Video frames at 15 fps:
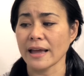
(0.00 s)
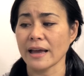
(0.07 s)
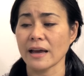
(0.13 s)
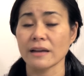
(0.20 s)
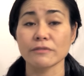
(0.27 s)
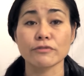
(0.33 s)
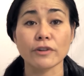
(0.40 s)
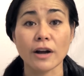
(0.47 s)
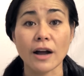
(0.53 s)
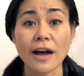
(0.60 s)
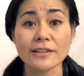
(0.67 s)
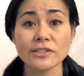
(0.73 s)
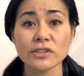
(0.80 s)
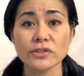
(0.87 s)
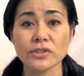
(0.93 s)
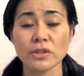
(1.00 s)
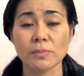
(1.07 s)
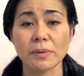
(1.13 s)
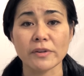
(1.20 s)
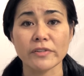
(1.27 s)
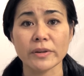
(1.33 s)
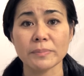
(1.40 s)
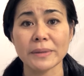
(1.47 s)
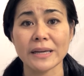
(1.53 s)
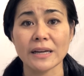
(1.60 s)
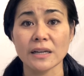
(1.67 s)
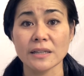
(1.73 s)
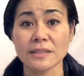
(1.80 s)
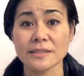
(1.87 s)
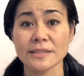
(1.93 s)
And for hostels, they're perfect
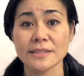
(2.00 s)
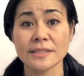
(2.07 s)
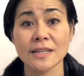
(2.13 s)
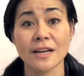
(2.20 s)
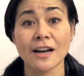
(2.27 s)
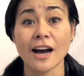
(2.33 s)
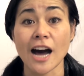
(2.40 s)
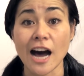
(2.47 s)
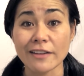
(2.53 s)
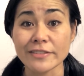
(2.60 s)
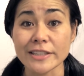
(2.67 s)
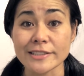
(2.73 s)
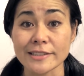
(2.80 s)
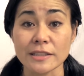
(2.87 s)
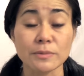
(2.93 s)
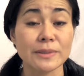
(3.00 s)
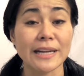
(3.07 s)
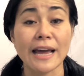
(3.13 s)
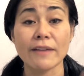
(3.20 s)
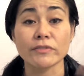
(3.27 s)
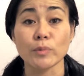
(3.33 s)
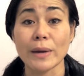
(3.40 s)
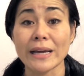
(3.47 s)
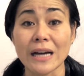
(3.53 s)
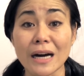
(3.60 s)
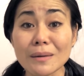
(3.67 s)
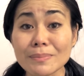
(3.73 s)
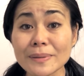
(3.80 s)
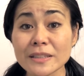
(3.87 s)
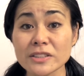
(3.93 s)
because obviously when I have to wake
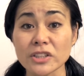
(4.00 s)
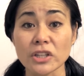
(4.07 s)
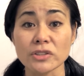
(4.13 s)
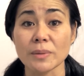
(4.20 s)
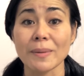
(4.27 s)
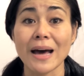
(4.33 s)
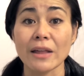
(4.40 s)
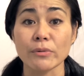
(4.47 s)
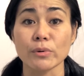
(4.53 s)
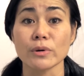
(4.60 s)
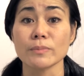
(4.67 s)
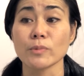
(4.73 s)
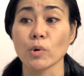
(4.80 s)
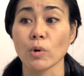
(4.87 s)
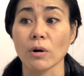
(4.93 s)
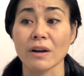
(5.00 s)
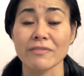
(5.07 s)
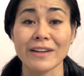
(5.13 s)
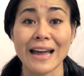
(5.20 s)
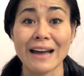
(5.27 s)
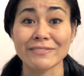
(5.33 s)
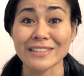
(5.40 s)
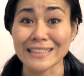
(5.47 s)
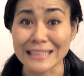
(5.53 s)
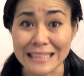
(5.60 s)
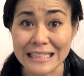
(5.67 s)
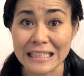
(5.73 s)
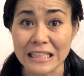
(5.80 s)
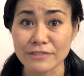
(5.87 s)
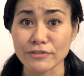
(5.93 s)
up to go to the bathroom, or if I have to
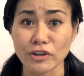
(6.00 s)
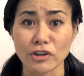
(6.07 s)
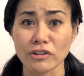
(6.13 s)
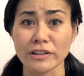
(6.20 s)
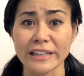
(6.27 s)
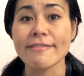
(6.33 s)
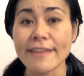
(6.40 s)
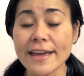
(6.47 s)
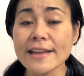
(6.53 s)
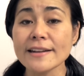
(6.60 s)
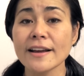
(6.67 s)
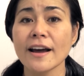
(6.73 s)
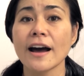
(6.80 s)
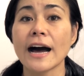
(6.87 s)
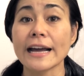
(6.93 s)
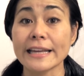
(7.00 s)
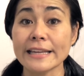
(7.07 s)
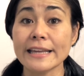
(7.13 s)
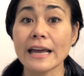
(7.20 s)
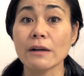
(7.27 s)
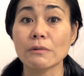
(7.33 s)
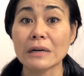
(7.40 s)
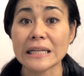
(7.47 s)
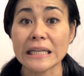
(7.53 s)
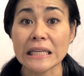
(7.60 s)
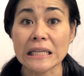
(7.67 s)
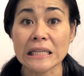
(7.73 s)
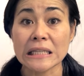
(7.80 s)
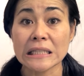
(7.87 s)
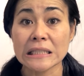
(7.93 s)
leave early, then I can get
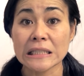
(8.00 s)
ready